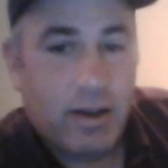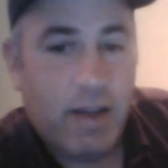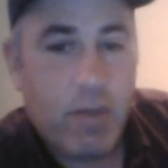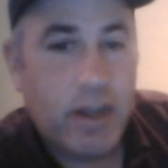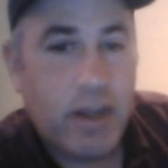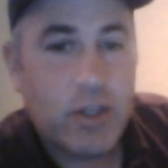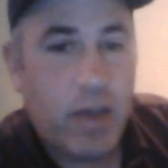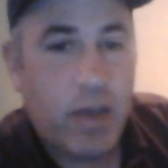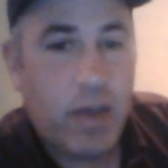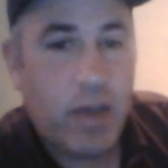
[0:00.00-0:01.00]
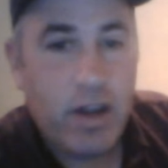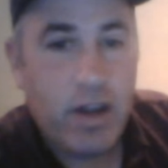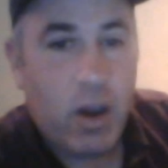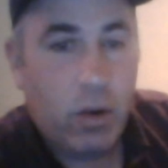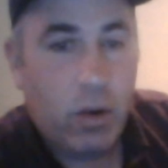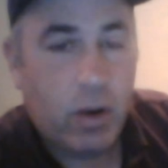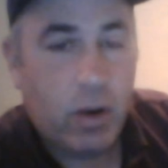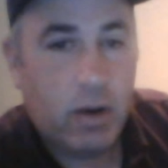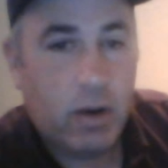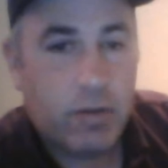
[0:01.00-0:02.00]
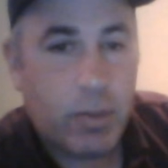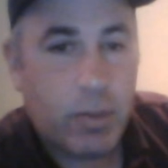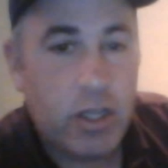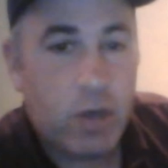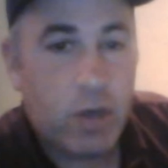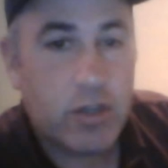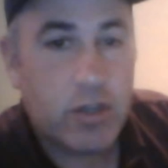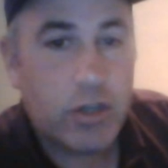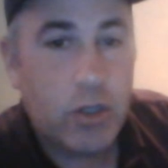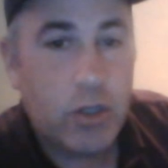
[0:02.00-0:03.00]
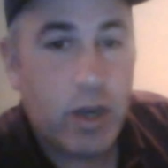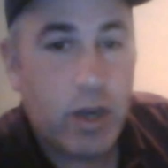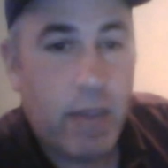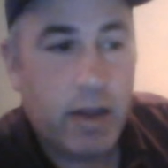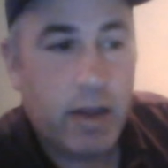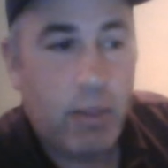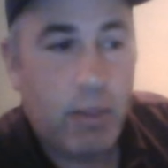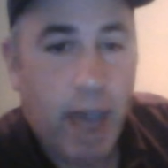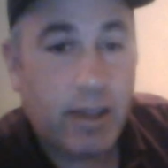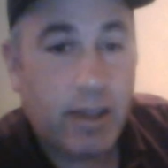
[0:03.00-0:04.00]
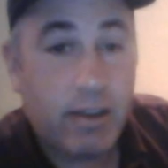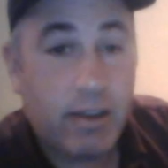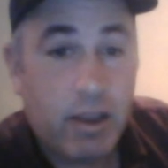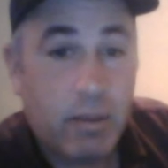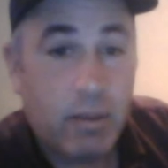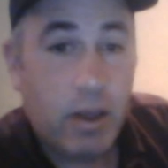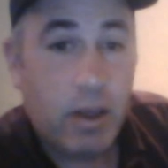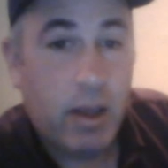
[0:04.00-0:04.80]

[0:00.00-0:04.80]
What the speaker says: Everybody saw that video of the police officer shooting a man in the back and killing him,